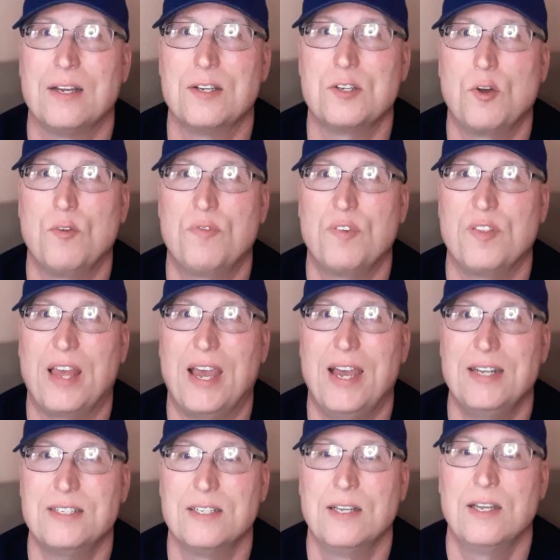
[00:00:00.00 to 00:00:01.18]
go for
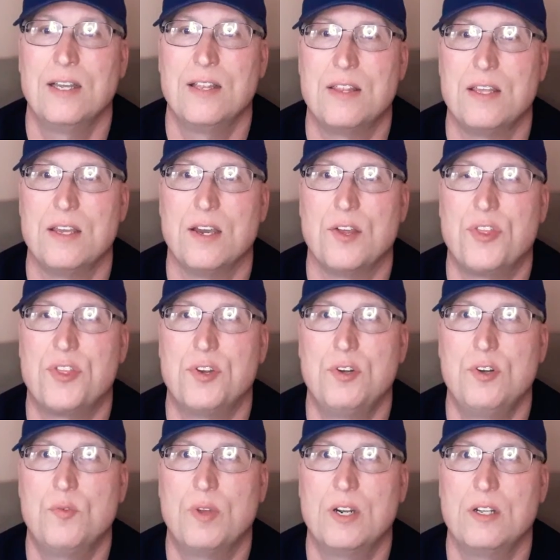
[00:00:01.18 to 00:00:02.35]
that. The
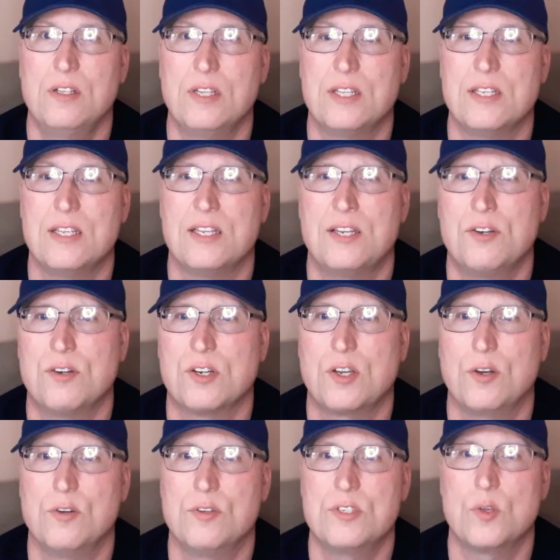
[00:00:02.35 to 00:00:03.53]
third riddle, here it
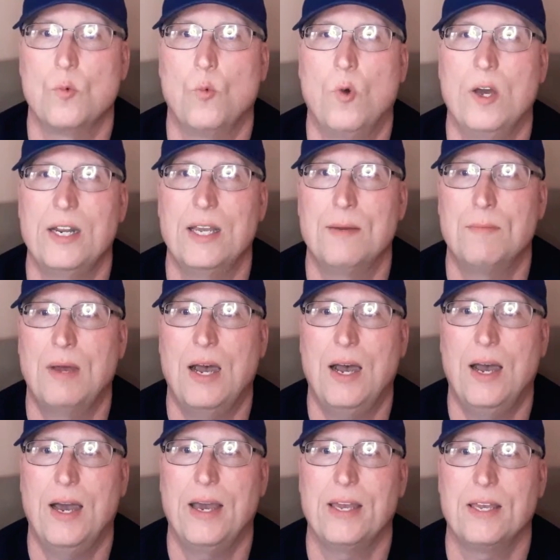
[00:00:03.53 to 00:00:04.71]
goes. What am
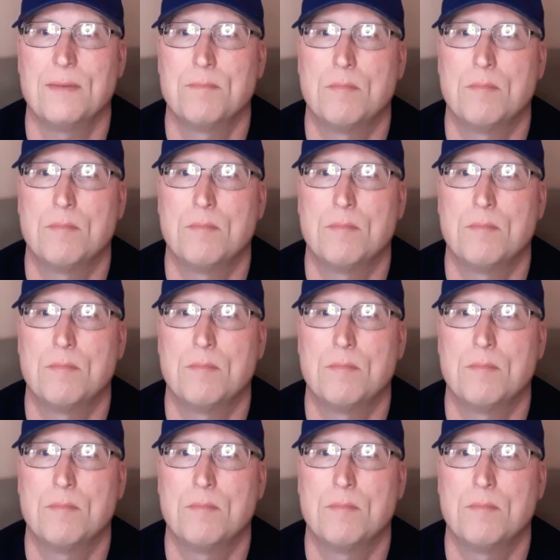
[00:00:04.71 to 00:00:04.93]
I?